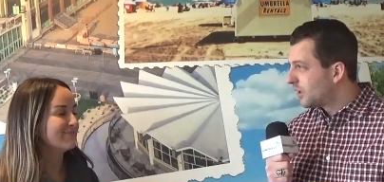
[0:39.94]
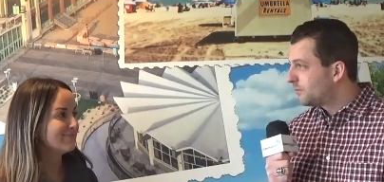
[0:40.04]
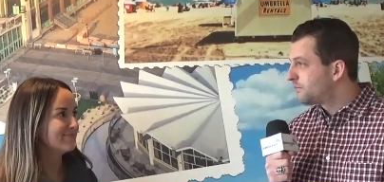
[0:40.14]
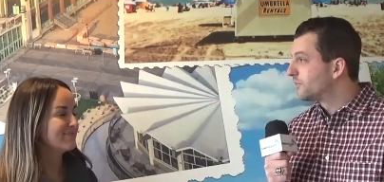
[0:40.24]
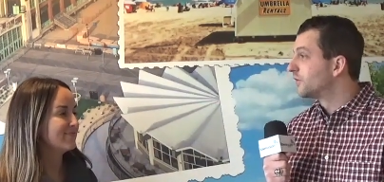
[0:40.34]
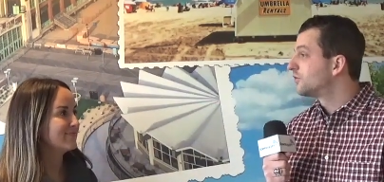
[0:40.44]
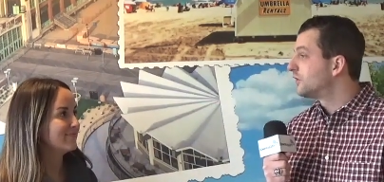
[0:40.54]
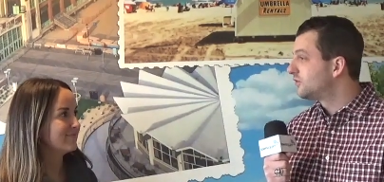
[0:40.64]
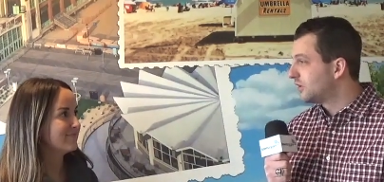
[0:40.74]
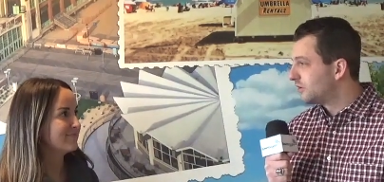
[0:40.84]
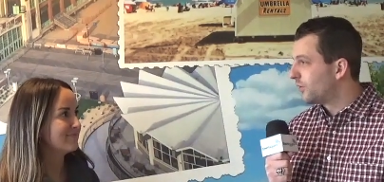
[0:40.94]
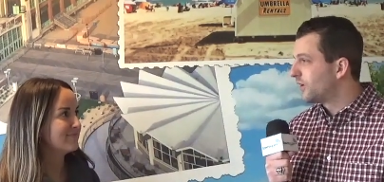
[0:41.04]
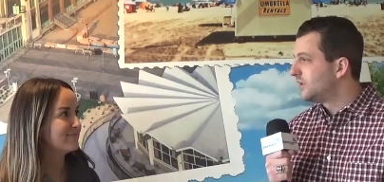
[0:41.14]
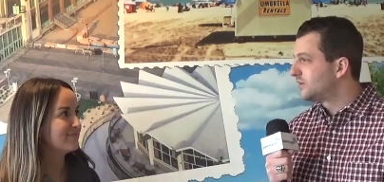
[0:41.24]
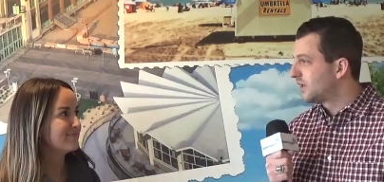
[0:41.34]
Speaker 1: up virtually
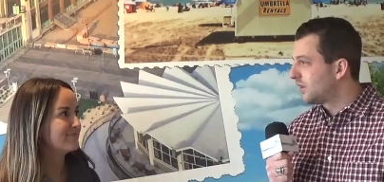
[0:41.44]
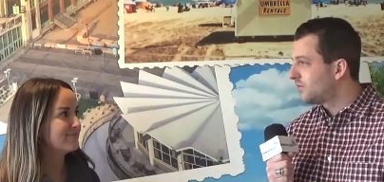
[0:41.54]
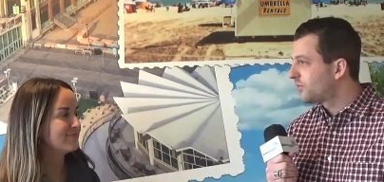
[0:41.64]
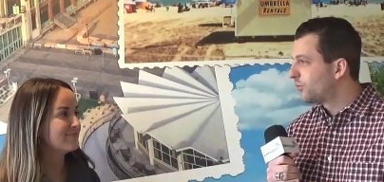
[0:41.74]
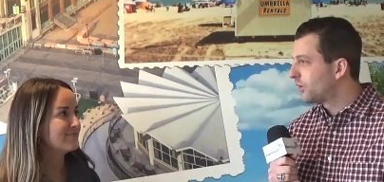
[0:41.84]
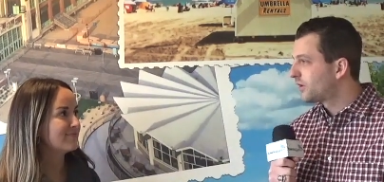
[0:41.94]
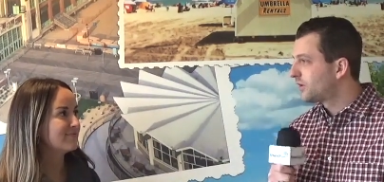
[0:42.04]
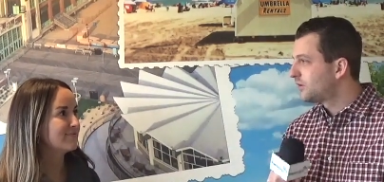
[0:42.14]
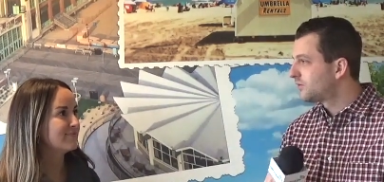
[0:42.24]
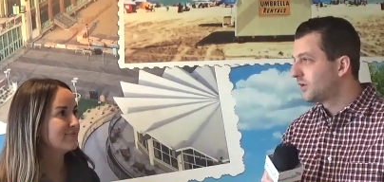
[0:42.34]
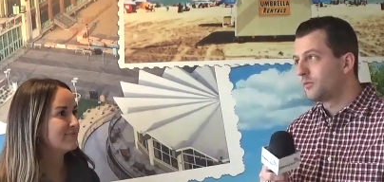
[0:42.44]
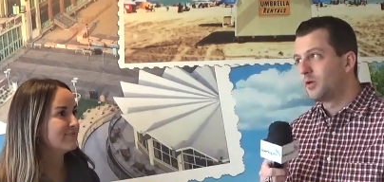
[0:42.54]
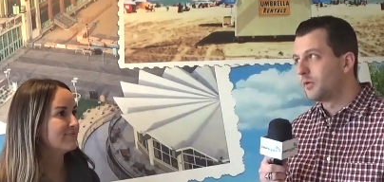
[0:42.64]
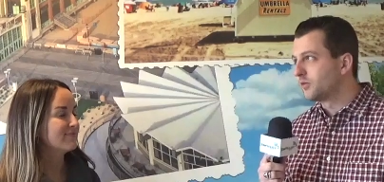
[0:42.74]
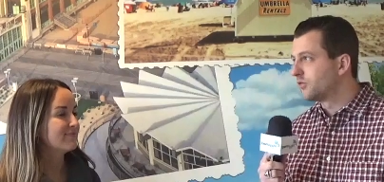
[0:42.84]
January 10th, what can you tell
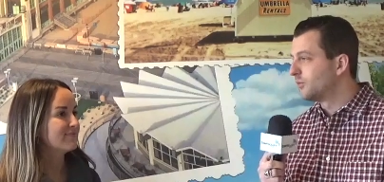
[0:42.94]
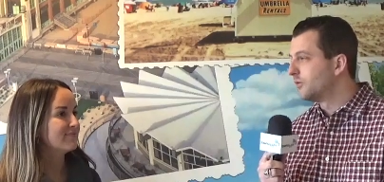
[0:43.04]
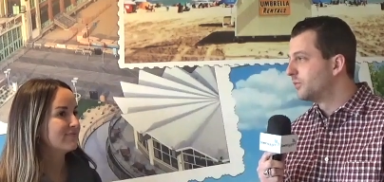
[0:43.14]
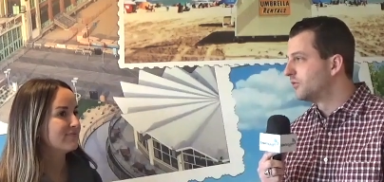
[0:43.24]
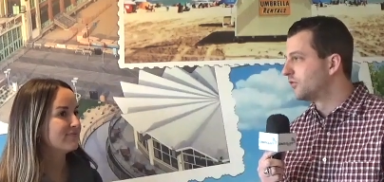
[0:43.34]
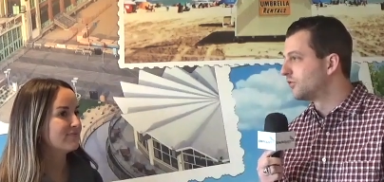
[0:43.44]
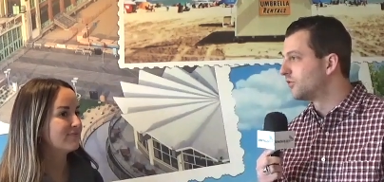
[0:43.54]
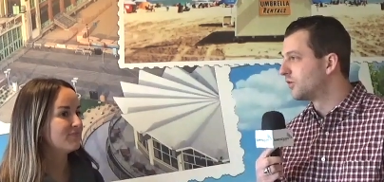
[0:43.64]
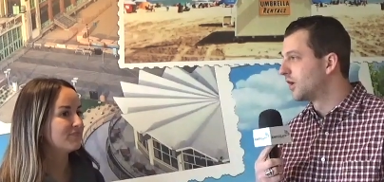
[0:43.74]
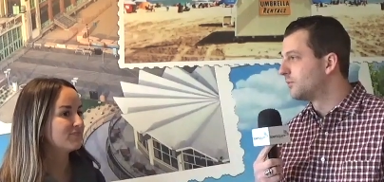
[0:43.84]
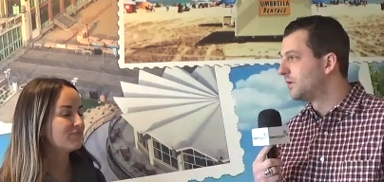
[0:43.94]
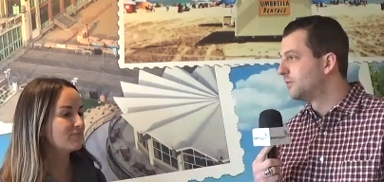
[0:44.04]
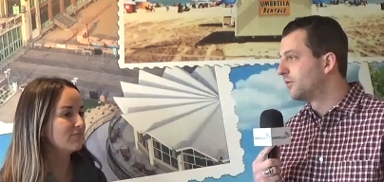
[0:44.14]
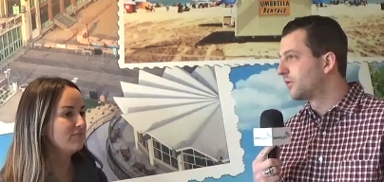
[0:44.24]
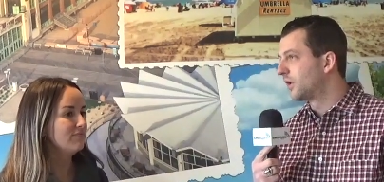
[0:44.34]
me about some of the positions that
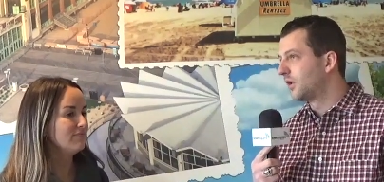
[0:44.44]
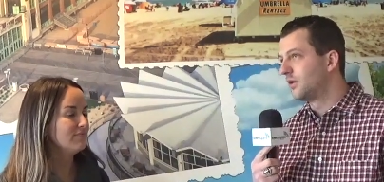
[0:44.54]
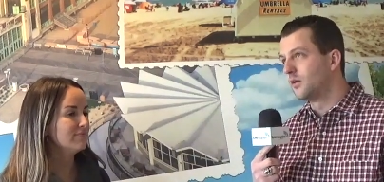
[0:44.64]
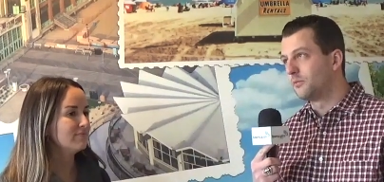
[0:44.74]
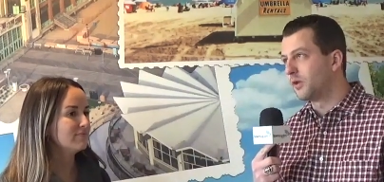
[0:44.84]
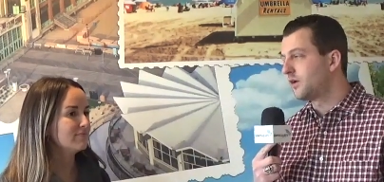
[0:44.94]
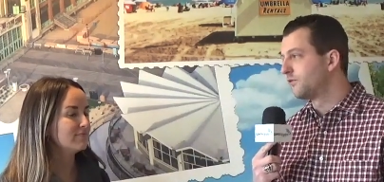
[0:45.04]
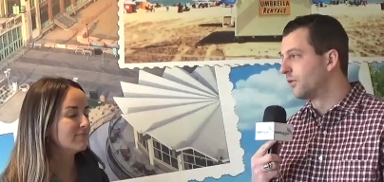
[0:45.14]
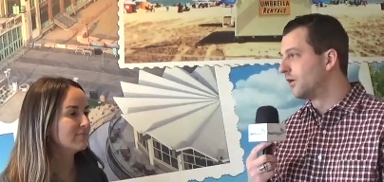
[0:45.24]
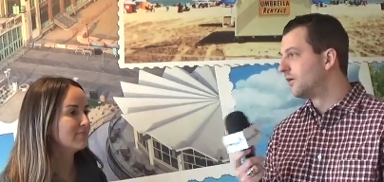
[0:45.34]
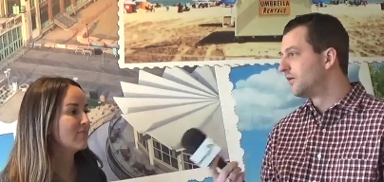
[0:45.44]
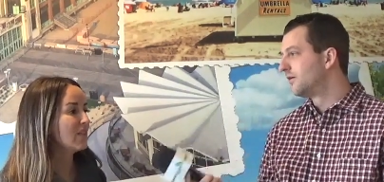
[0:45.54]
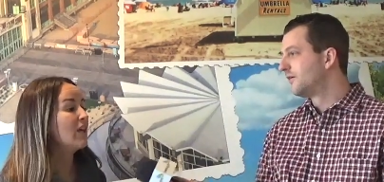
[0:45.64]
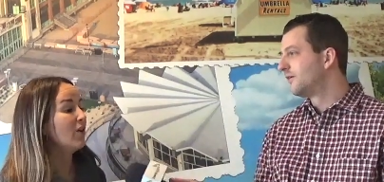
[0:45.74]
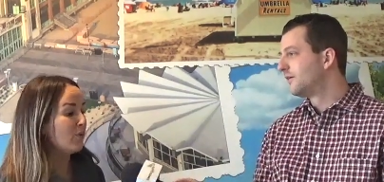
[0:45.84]
people can apply for?
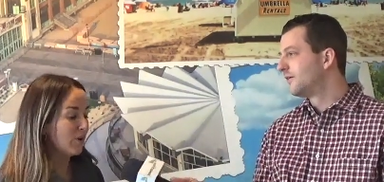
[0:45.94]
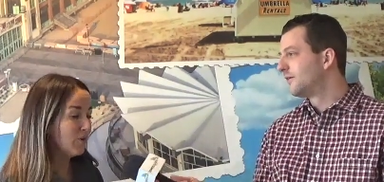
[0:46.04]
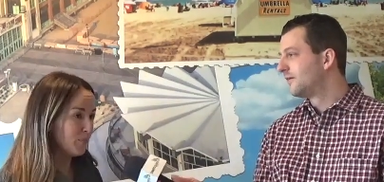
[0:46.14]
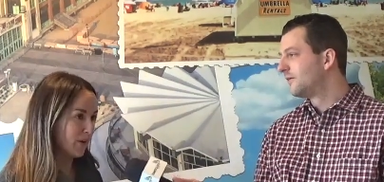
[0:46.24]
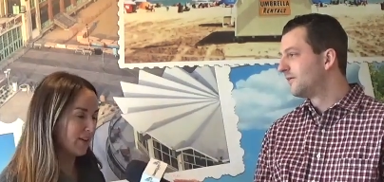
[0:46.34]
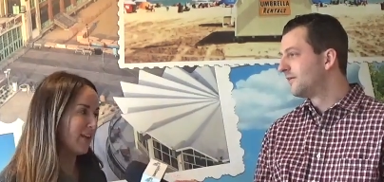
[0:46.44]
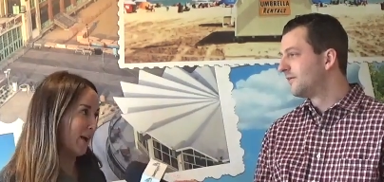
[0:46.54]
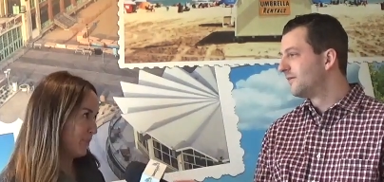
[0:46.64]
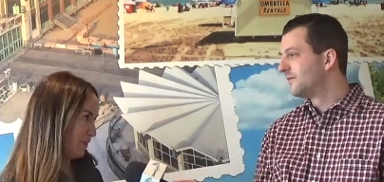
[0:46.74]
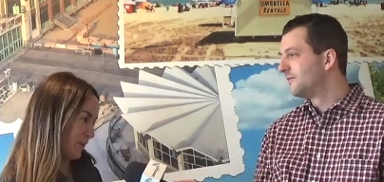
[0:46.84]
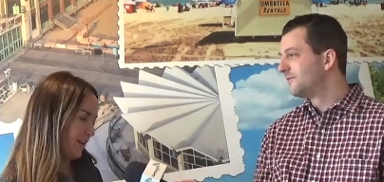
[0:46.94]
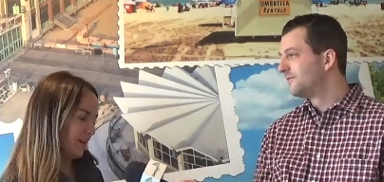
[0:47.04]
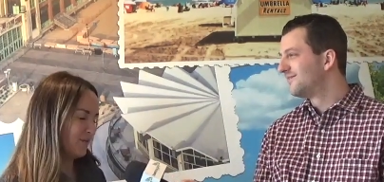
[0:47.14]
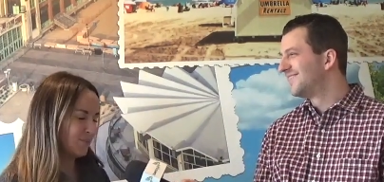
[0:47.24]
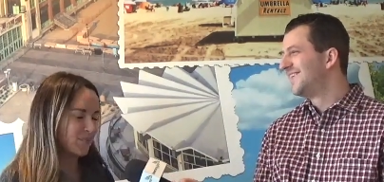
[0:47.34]
Speaker 2: Well, one, happy to be
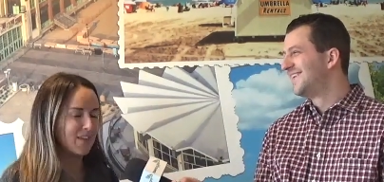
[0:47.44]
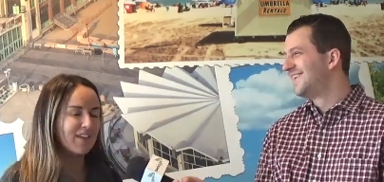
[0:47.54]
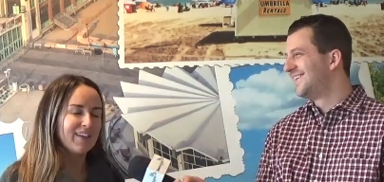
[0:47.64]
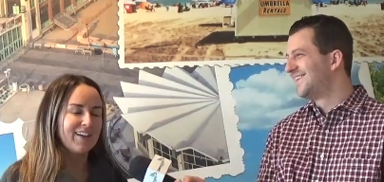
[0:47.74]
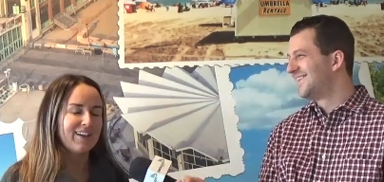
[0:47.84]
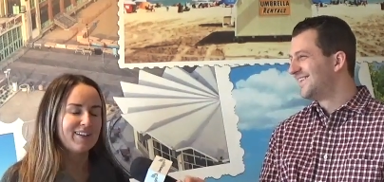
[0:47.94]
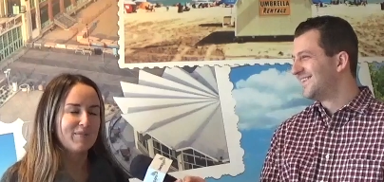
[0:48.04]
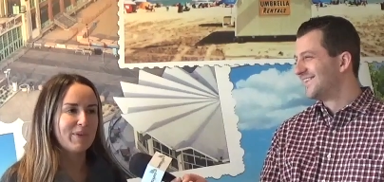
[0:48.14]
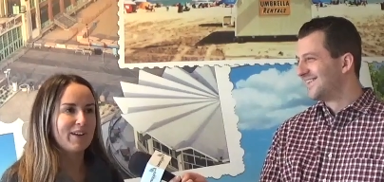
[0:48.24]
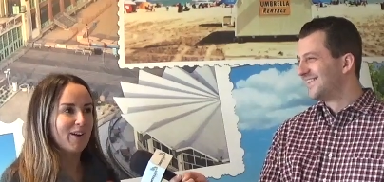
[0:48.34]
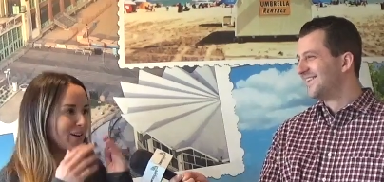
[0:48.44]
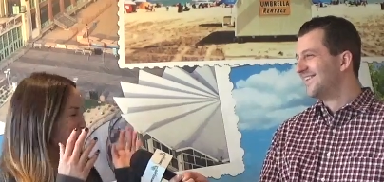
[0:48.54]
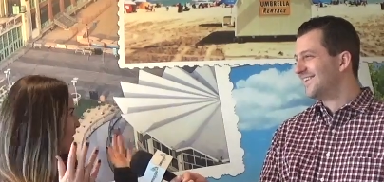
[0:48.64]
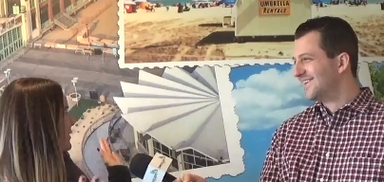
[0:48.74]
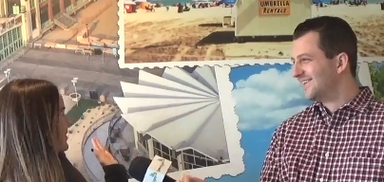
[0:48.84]
here um, in
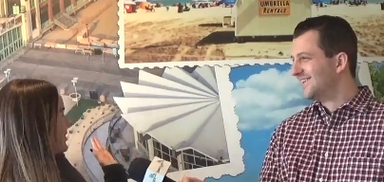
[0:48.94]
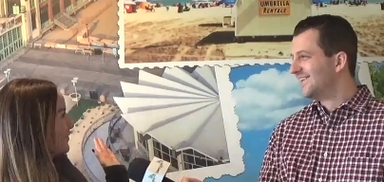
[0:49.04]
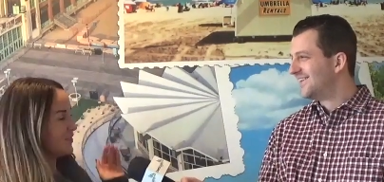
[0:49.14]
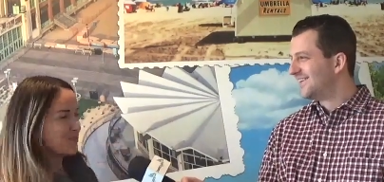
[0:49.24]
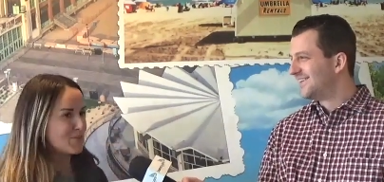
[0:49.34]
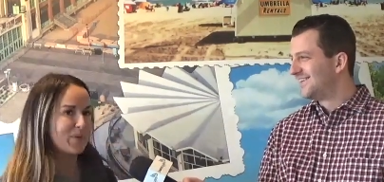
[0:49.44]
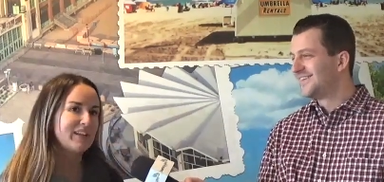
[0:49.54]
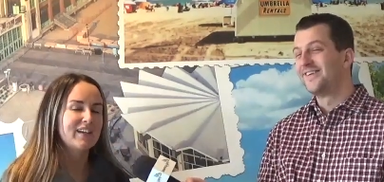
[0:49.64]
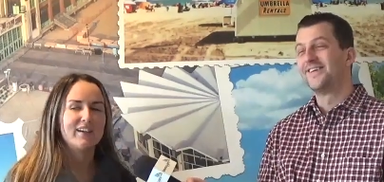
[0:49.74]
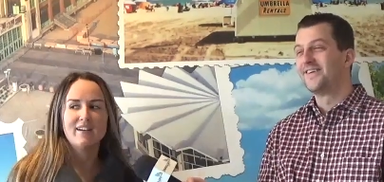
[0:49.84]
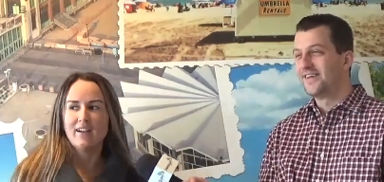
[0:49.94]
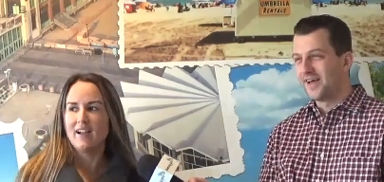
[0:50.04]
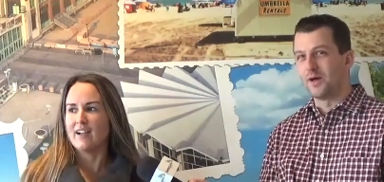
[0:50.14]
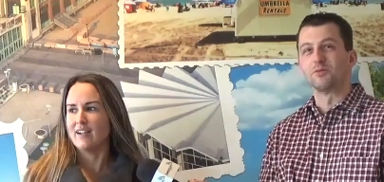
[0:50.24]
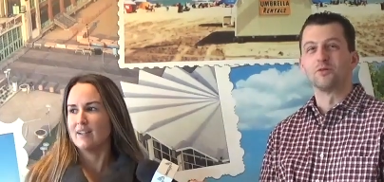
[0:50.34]
our lovely suite here.
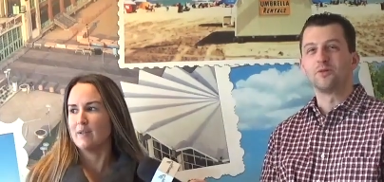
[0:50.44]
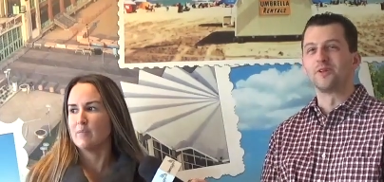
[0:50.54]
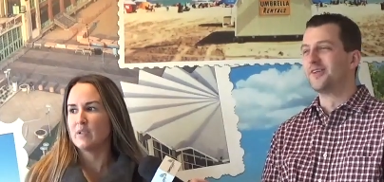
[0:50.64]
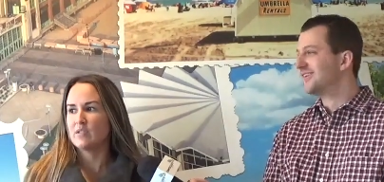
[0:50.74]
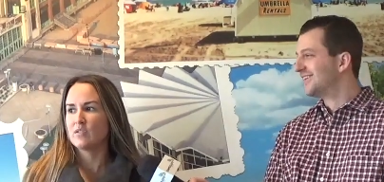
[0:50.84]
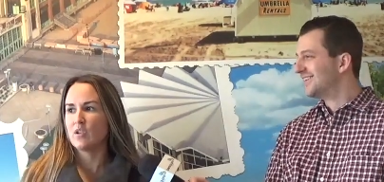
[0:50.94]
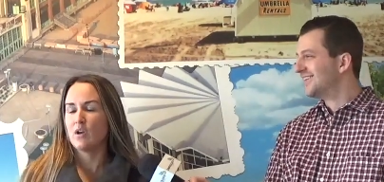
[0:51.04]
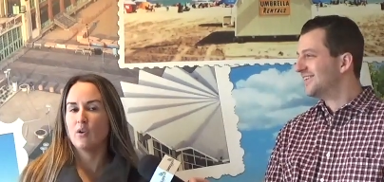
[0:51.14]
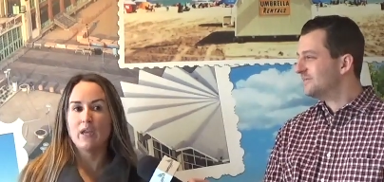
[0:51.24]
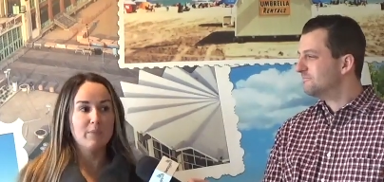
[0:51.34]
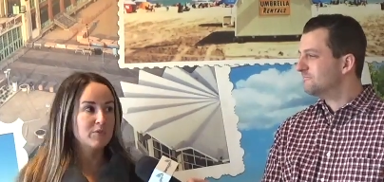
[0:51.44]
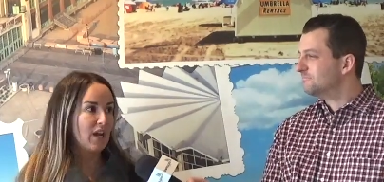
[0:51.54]
Um, so, yep,